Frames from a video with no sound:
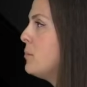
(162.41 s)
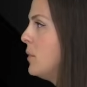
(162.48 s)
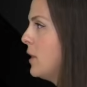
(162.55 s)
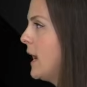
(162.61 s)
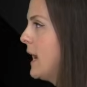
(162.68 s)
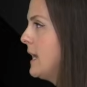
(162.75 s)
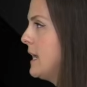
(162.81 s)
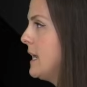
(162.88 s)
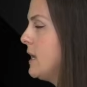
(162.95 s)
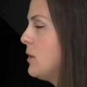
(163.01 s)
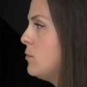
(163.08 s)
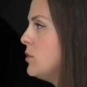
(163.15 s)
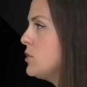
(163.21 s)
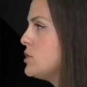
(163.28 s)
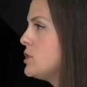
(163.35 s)
Brady,
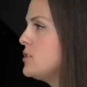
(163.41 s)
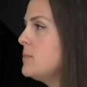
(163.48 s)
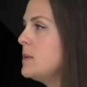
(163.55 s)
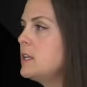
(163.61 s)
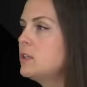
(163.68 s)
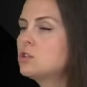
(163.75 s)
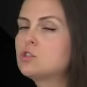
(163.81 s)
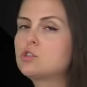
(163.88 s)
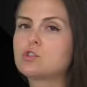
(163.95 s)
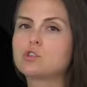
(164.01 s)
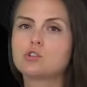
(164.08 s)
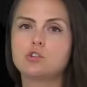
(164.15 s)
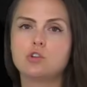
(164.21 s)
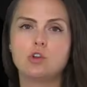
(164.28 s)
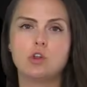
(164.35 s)
which means
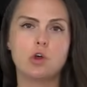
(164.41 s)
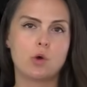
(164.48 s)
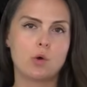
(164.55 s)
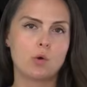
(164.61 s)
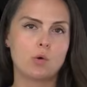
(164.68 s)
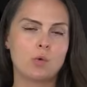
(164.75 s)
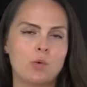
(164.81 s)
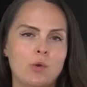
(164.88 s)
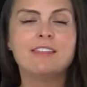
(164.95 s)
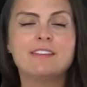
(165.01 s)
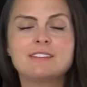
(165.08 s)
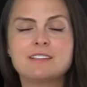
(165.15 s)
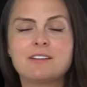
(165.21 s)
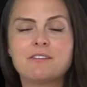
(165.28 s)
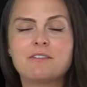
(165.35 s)
slow.
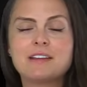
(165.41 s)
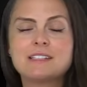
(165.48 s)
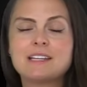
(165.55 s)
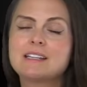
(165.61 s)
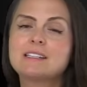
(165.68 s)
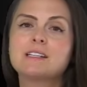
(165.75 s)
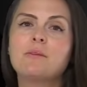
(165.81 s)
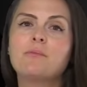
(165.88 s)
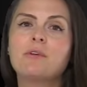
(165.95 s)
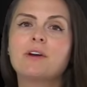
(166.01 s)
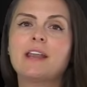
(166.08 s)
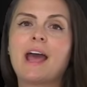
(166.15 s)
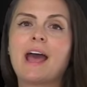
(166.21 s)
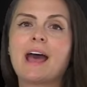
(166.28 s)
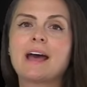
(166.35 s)
So if I say
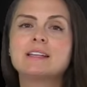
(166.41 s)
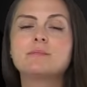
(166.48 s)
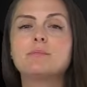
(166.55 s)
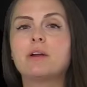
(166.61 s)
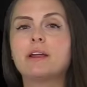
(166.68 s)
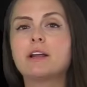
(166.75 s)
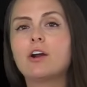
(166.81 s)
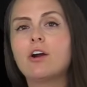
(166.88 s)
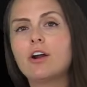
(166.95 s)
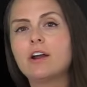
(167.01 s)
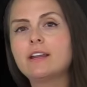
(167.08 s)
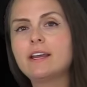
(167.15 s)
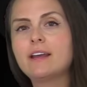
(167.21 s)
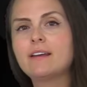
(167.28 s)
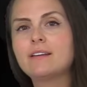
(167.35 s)
someone has
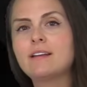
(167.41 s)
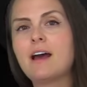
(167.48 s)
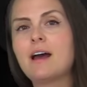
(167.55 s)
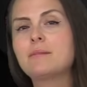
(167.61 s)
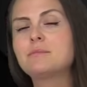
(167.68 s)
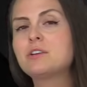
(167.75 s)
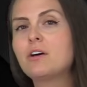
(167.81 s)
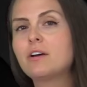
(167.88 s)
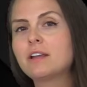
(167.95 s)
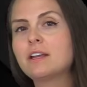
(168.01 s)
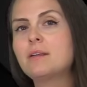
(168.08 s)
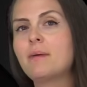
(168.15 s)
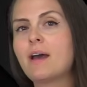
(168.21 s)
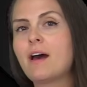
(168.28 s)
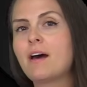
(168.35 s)
bradycardia, I'm
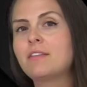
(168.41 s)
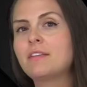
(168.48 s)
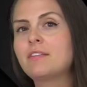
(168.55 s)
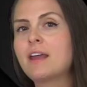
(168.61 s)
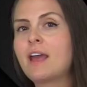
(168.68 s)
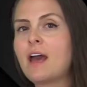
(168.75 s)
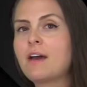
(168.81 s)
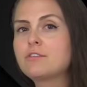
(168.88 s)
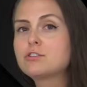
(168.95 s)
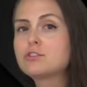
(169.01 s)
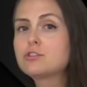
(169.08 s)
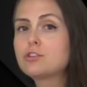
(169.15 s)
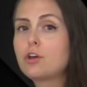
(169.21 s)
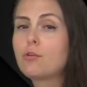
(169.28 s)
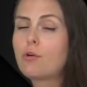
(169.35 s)
talking about that they have a
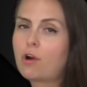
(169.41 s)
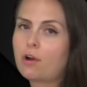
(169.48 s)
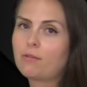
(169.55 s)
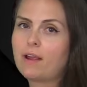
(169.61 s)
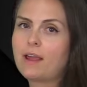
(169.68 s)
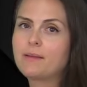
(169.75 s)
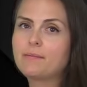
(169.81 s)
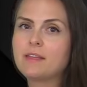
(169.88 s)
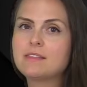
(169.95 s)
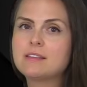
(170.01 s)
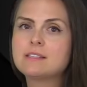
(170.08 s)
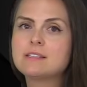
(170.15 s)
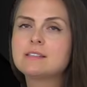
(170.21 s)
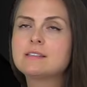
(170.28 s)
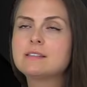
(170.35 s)
slow heart rate. And
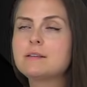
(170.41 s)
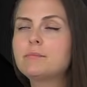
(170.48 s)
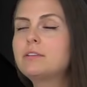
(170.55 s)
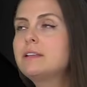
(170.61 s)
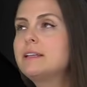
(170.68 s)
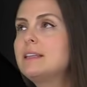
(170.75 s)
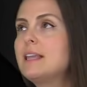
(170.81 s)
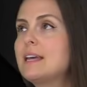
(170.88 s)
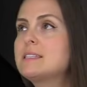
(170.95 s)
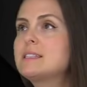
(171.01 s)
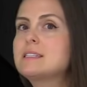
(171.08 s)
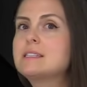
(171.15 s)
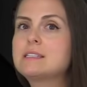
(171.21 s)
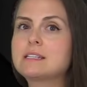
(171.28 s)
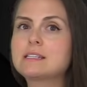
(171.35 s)
this is typically
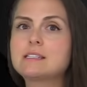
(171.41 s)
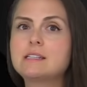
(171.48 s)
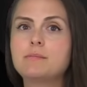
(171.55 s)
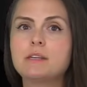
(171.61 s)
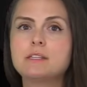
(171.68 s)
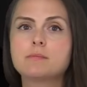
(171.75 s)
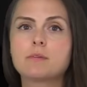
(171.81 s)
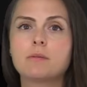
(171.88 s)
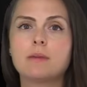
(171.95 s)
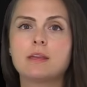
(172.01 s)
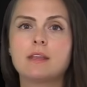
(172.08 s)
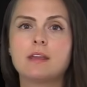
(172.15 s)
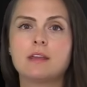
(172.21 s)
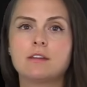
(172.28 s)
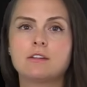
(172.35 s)
less than 60 beats per
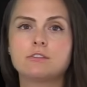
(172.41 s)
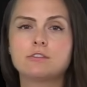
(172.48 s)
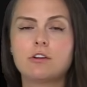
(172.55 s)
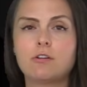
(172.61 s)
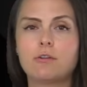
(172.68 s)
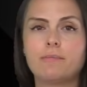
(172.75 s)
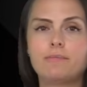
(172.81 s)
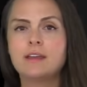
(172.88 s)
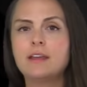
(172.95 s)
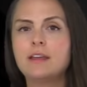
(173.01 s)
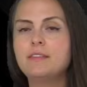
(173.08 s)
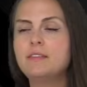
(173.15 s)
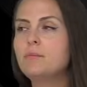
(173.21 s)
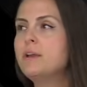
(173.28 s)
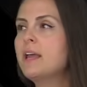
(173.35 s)
minute in an adult.
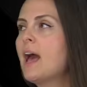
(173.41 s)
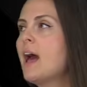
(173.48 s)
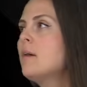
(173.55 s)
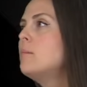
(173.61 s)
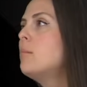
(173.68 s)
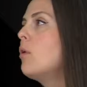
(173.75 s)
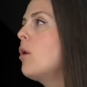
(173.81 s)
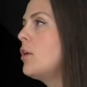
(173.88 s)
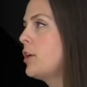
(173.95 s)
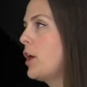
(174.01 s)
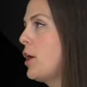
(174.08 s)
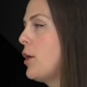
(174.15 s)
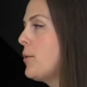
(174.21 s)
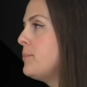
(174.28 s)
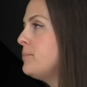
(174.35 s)
And then we have
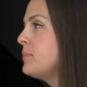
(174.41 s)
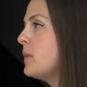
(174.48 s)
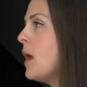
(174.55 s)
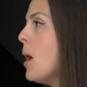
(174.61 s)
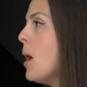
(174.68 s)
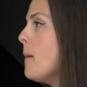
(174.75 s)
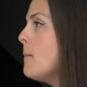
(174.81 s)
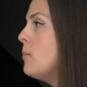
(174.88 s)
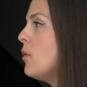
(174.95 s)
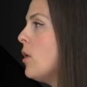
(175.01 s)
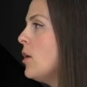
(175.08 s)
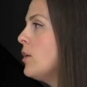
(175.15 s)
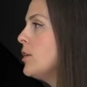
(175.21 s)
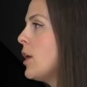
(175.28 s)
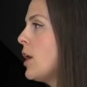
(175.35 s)
broncho.
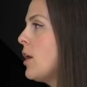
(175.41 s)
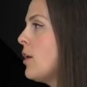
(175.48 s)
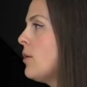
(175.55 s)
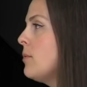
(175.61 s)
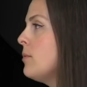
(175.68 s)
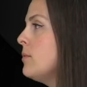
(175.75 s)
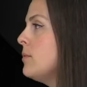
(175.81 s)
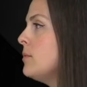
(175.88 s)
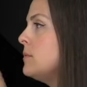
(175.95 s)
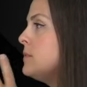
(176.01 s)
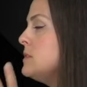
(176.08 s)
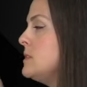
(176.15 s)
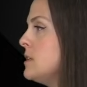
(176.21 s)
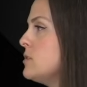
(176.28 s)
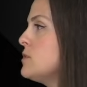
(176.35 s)
Broncho
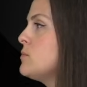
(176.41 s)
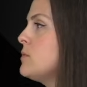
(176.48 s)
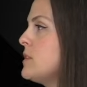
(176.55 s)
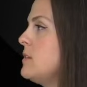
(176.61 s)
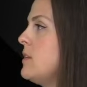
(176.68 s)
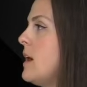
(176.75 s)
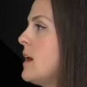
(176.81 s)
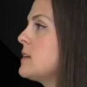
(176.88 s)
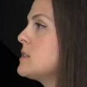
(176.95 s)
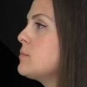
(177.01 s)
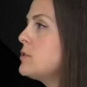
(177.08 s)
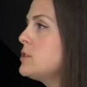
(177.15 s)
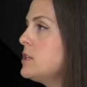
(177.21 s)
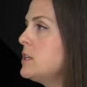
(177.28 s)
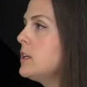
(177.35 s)
deals with the lungs,
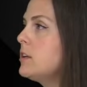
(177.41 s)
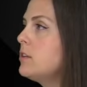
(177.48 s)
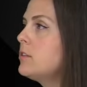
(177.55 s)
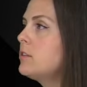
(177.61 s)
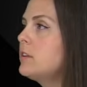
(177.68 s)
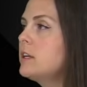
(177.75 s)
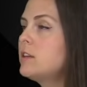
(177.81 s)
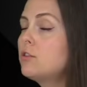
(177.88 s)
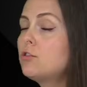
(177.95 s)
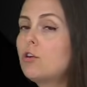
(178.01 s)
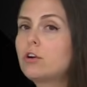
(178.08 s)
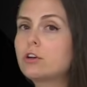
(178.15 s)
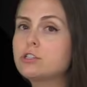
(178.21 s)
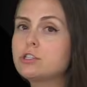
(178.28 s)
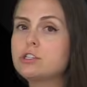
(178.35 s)
particularly the
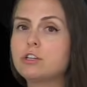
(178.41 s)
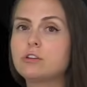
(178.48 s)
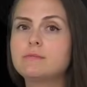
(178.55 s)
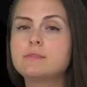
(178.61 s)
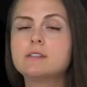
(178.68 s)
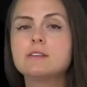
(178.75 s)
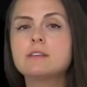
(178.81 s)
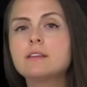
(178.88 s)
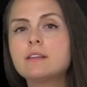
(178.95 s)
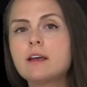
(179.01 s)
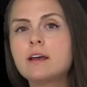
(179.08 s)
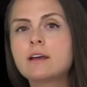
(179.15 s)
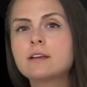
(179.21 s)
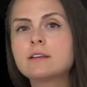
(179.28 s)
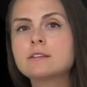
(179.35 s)
large tubes in the
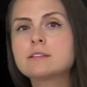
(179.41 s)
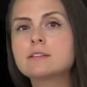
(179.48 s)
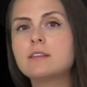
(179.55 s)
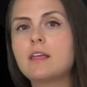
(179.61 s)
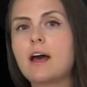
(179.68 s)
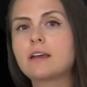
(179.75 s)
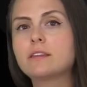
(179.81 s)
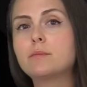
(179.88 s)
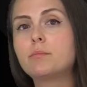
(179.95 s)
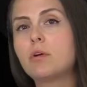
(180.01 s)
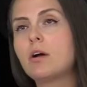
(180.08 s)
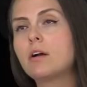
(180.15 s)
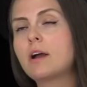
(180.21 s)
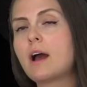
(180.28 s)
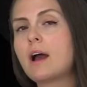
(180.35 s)
lungs, like the
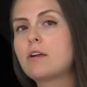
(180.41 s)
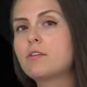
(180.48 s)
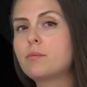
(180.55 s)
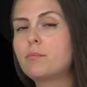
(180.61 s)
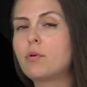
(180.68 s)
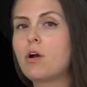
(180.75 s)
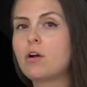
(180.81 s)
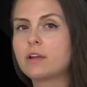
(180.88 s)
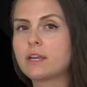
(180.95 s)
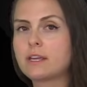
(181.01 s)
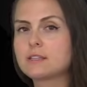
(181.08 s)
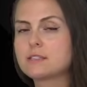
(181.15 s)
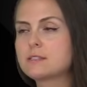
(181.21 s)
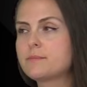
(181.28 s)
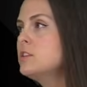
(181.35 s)
bronchi or the
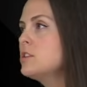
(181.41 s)
bronchus.